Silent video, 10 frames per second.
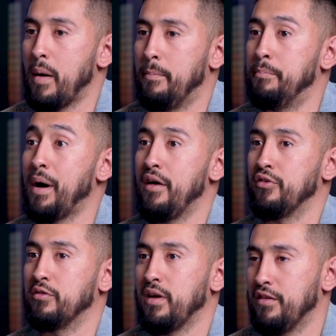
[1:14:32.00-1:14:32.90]

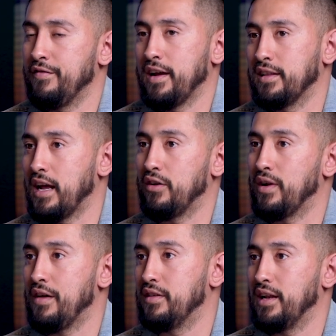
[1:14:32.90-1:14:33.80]
bothered by the fact that I
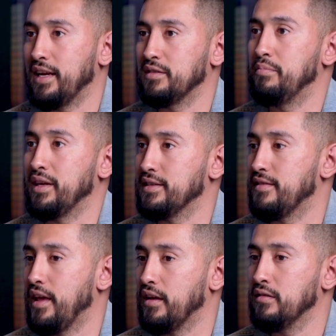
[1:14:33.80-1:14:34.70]
don't have the next
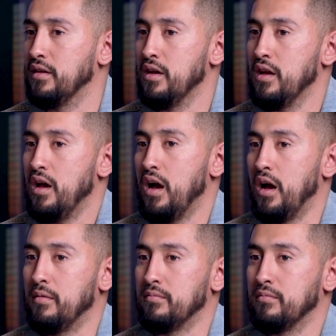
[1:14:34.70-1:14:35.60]
biggest thing.
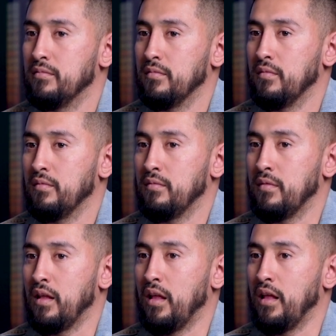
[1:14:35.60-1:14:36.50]
I'm
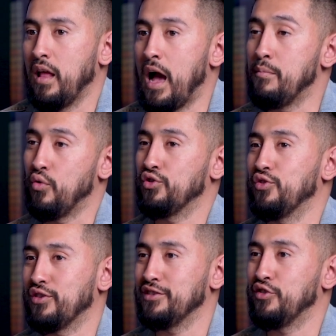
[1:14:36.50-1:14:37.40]
more
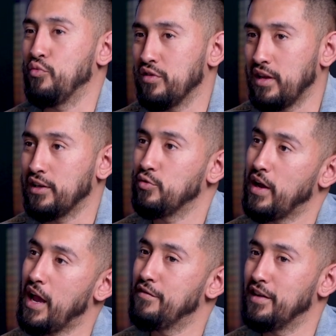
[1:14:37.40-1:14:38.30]
so concerned with like, do
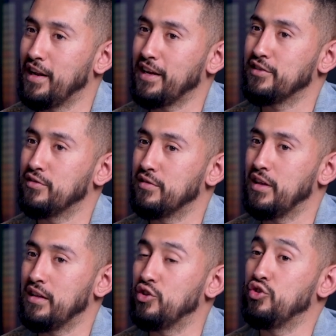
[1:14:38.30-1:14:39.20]
I have
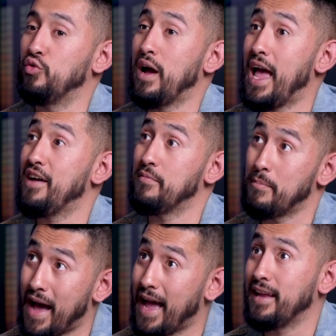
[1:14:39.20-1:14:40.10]

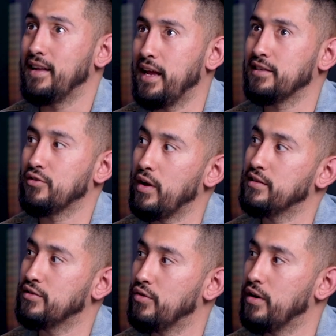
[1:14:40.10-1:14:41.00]
my next
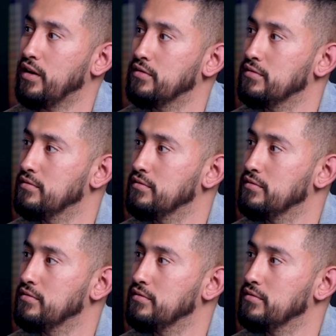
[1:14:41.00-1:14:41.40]
great story?